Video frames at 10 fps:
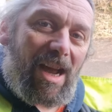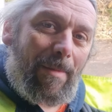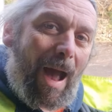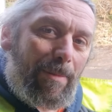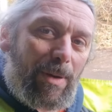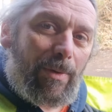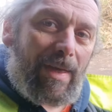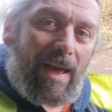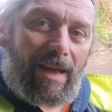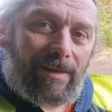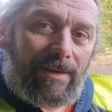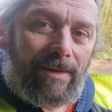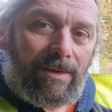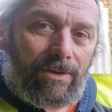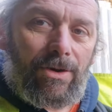I'm happy with that.
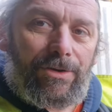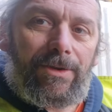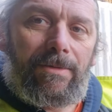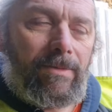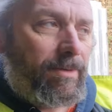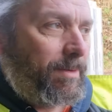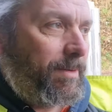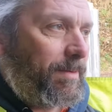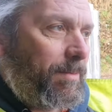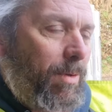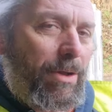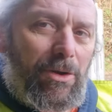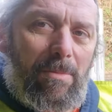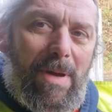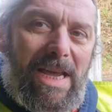Good. Well
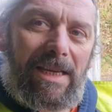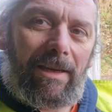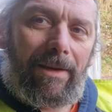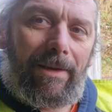done me.